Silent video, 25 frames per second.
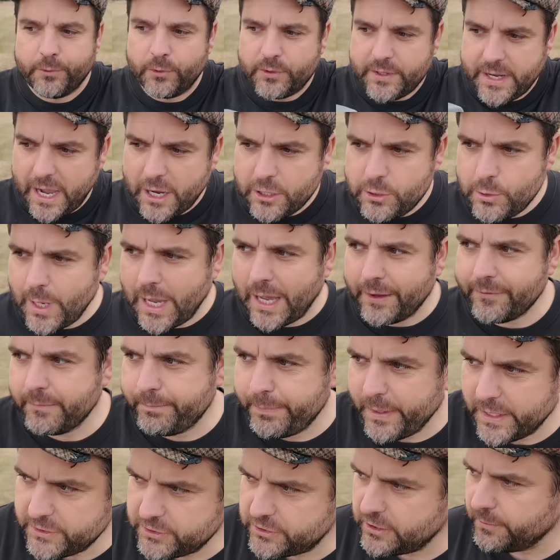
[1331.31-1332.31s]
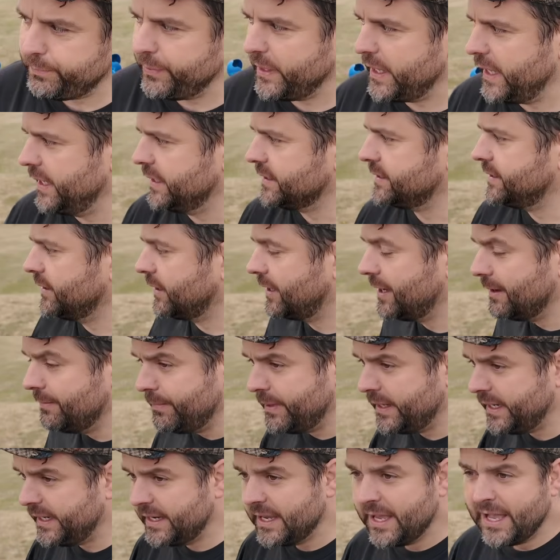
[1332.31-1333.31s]
well, now you have a bunch of players that can
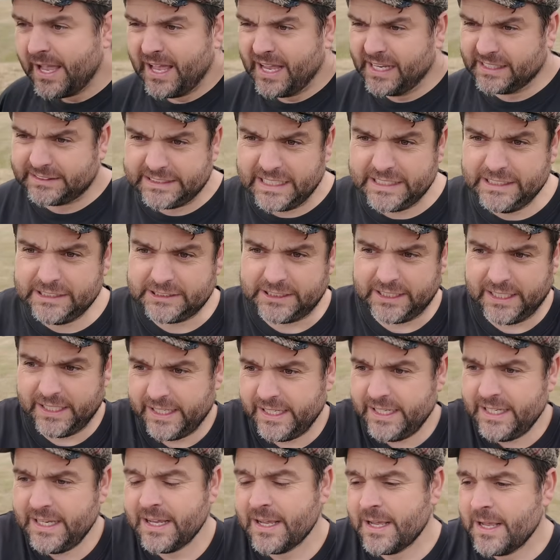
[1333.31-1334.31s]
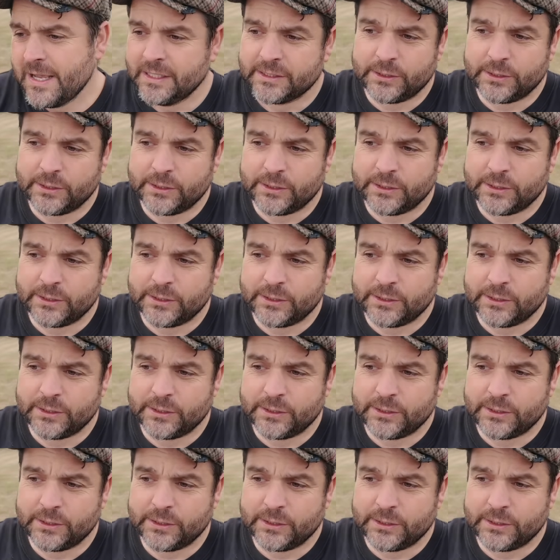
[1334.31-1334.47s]
be essentially